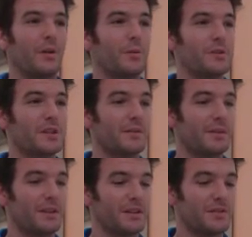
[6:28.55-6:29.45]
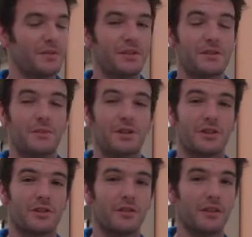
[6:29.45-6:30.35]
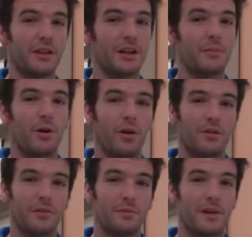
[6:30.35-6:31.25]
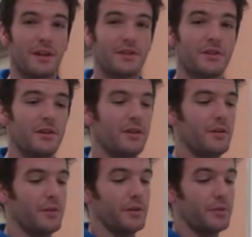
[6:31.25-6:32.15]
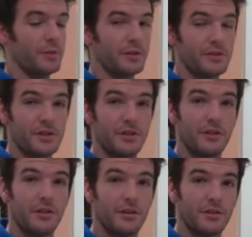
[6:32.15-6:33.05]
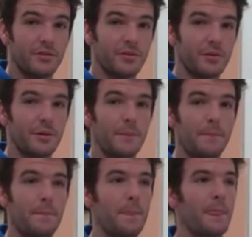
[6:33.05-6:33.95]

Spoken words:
Once everything is finished, make sure to clean up all of your mess around the windowsill and on the floor.